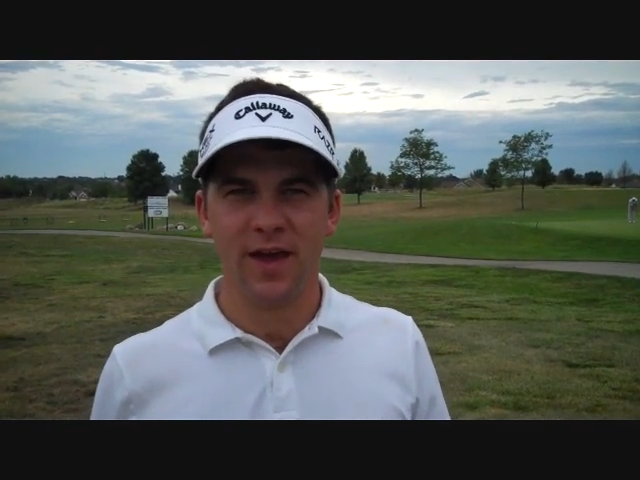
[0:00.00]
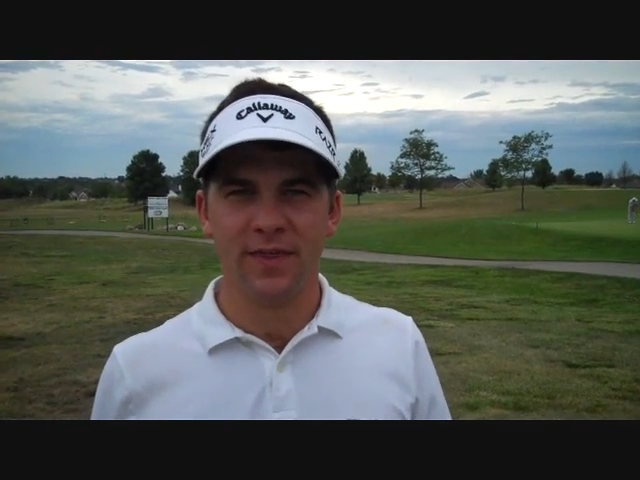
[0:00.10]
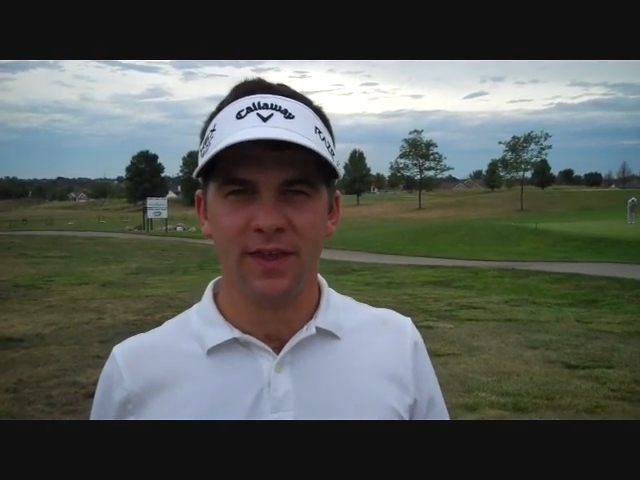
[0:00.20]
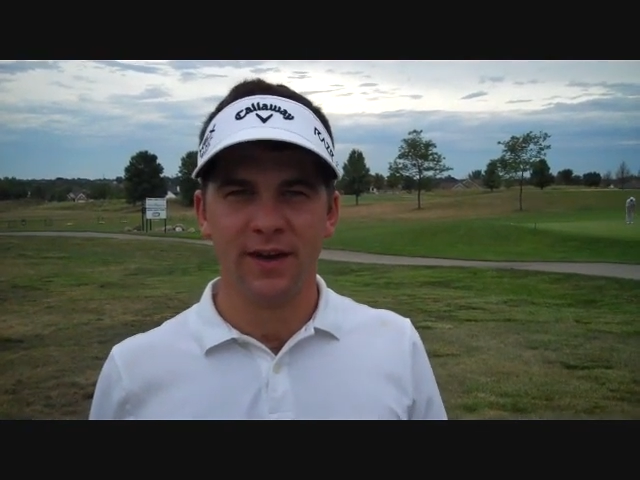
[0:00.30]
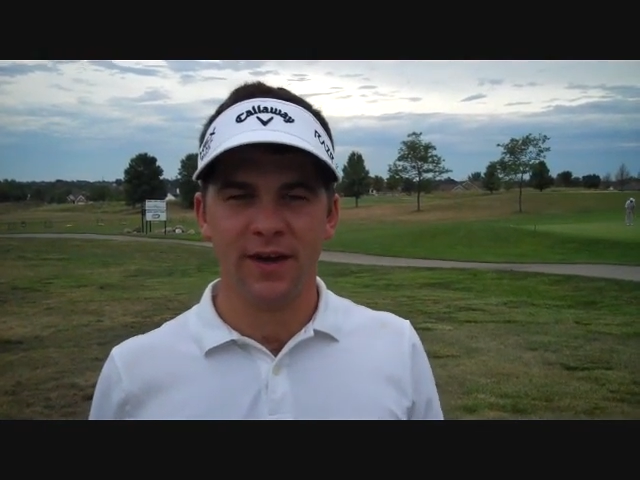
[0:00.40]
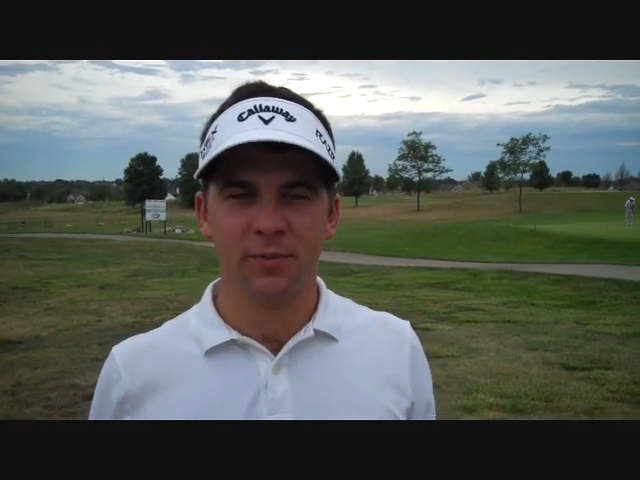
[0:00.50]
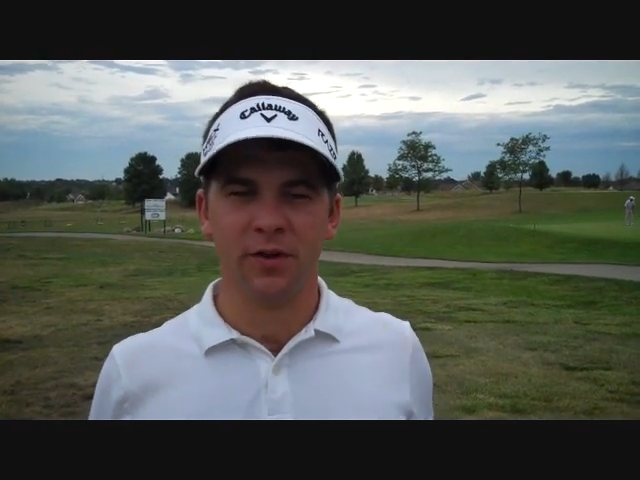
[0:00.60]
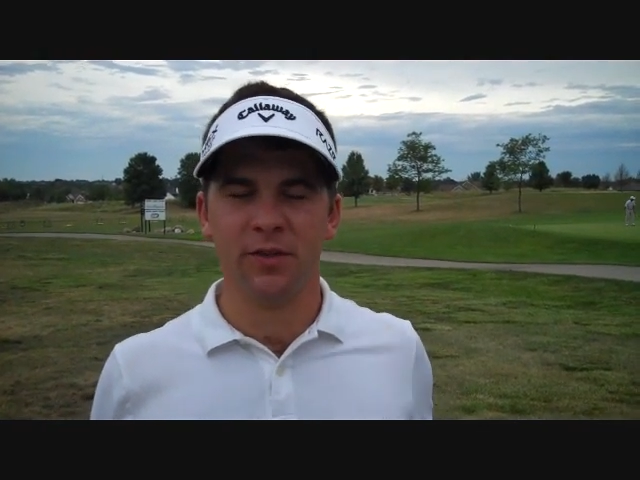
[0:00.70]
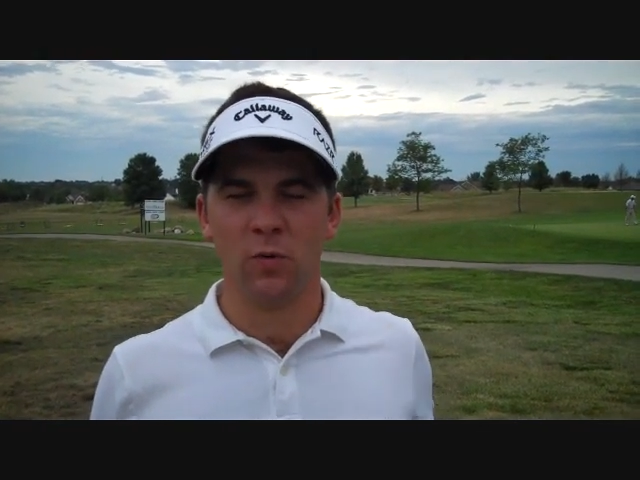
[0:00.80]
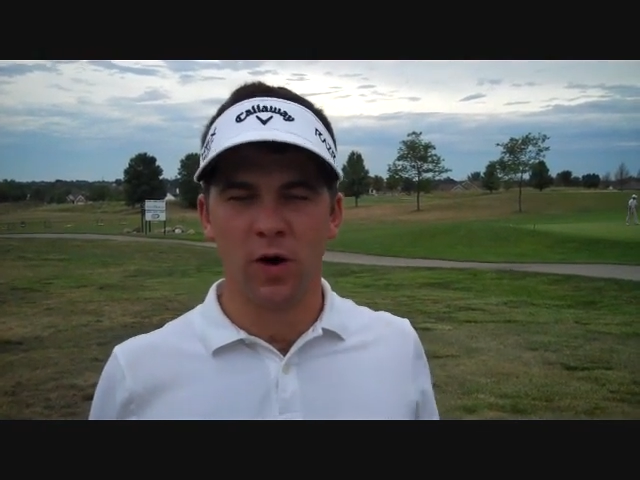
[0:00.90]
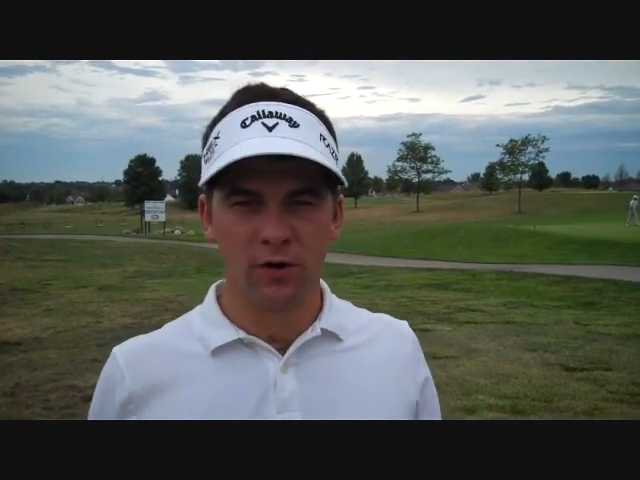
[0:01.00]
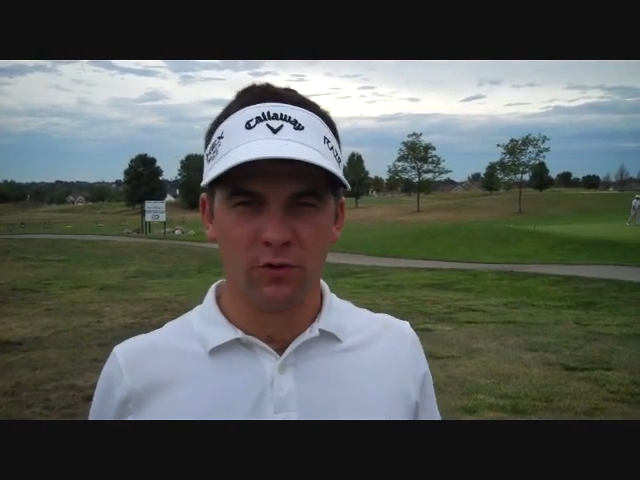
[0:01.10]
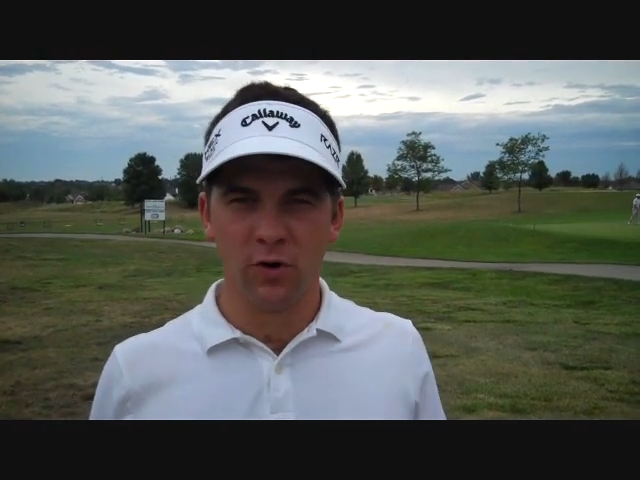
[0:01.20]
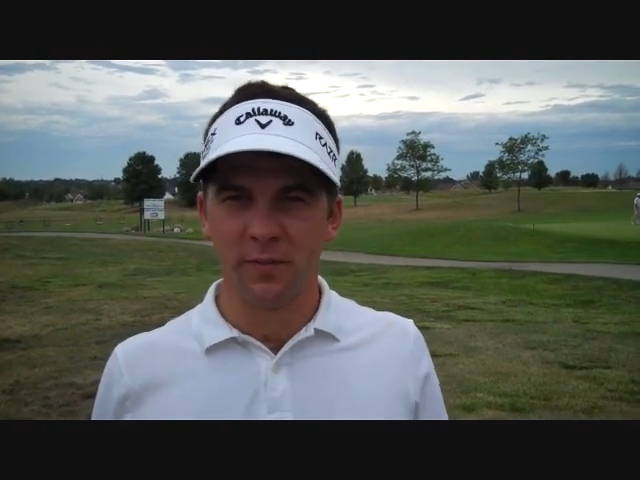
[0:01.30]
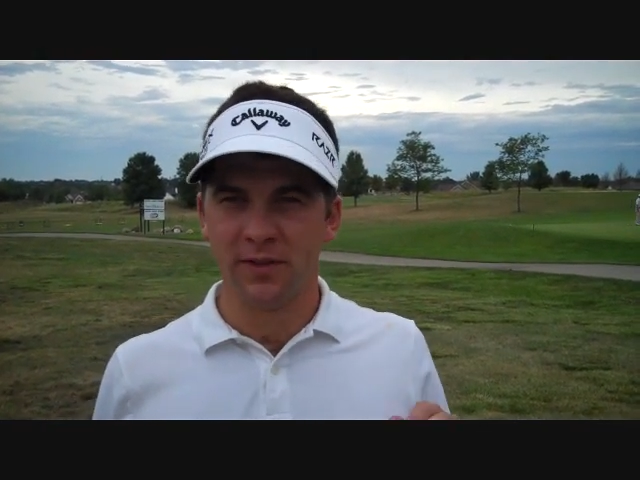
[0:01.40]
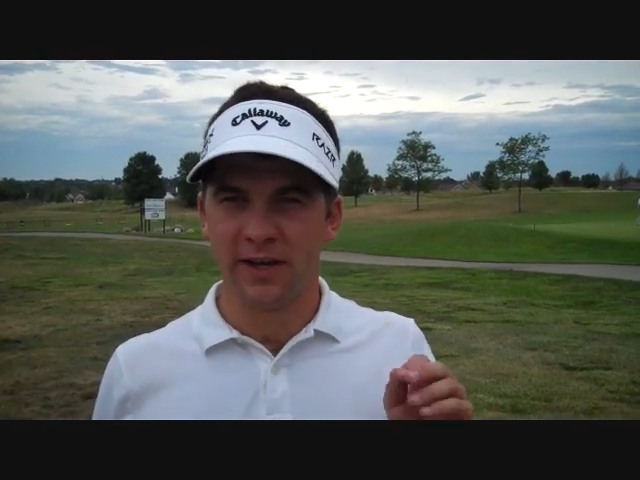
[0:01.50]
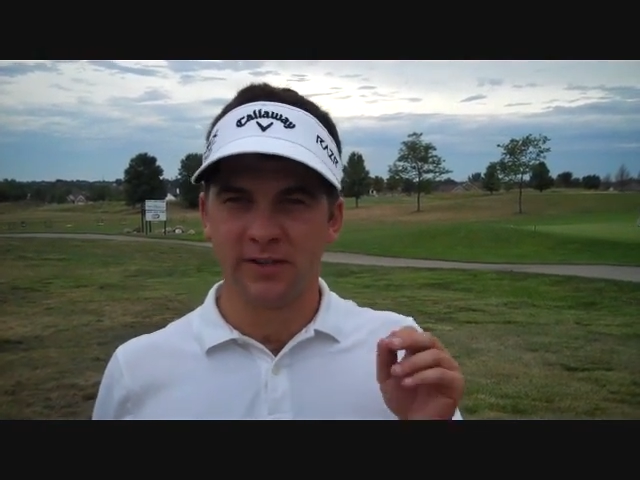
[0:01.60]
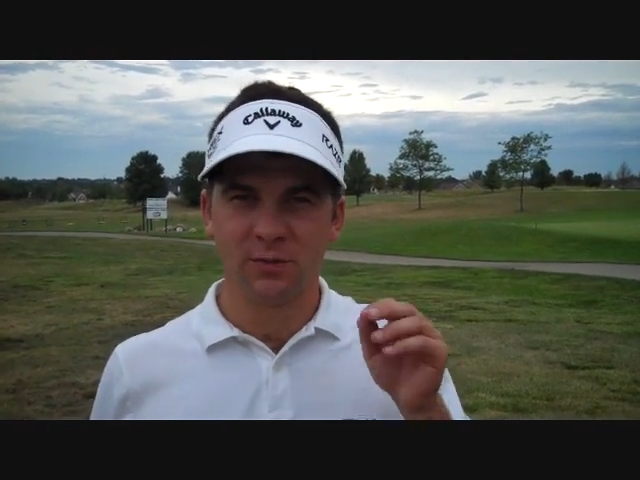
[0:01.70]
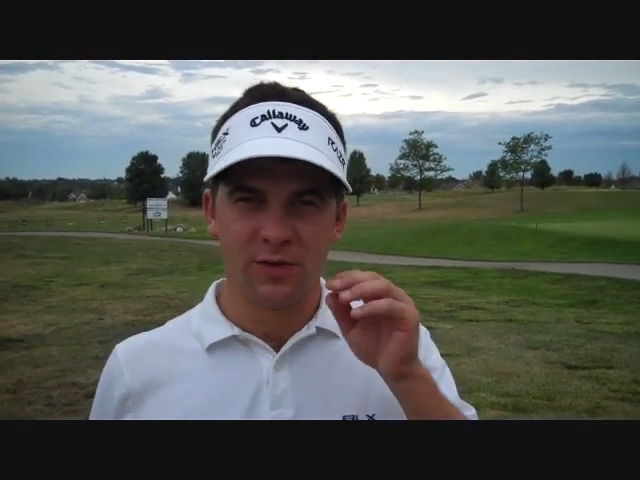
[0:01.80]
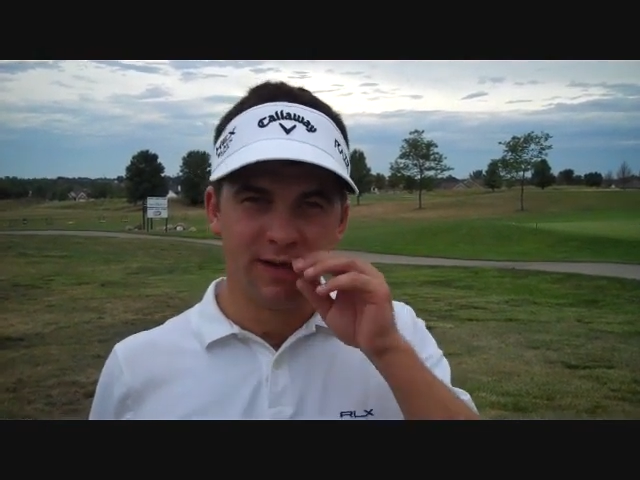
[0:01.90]
and then I played the Waterloo Open
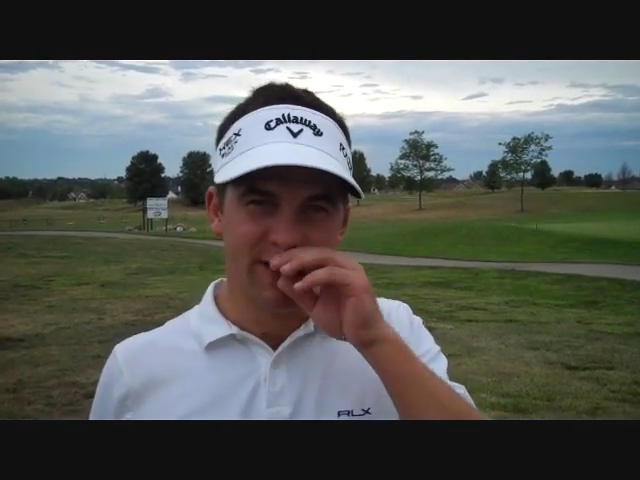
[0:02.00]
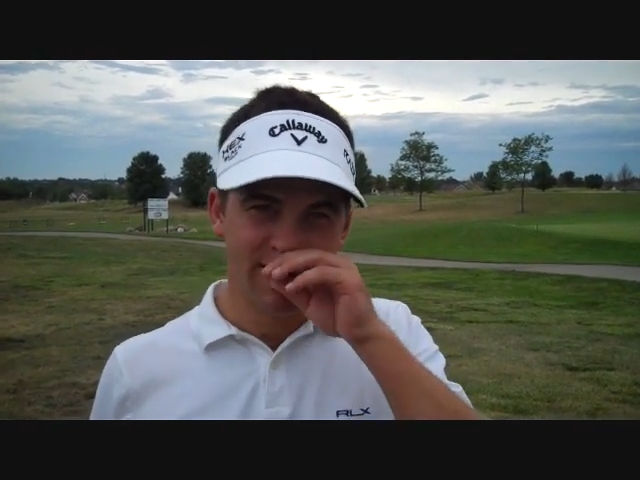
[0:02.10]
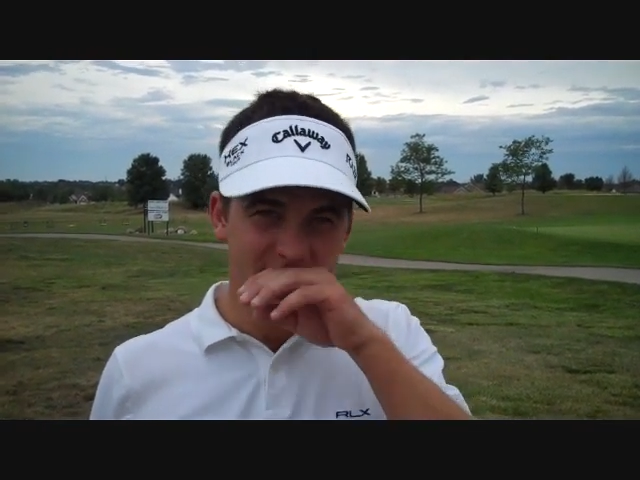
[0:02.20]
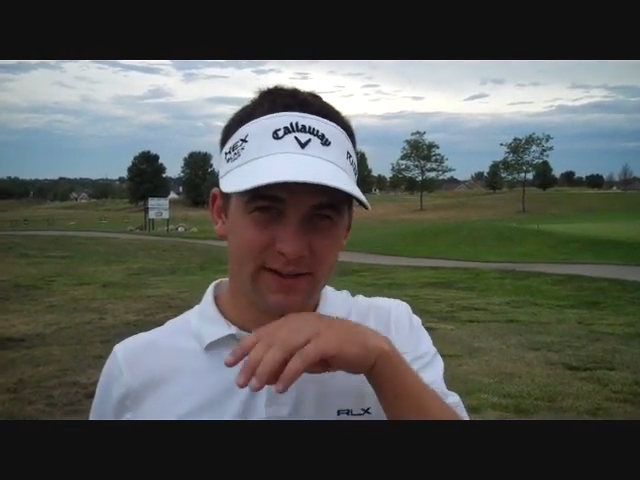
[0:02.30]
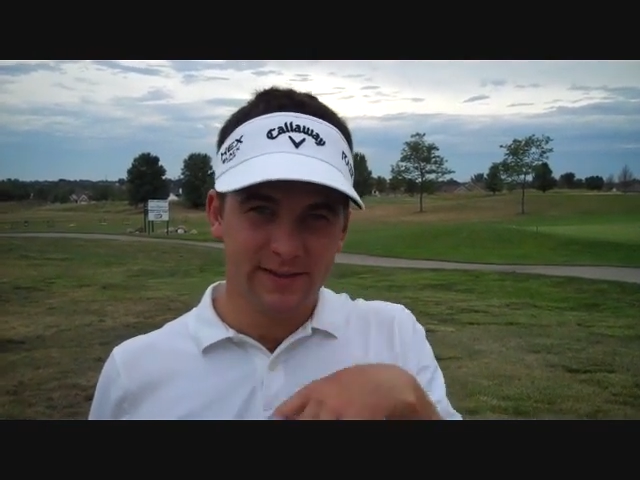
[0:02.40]
last week.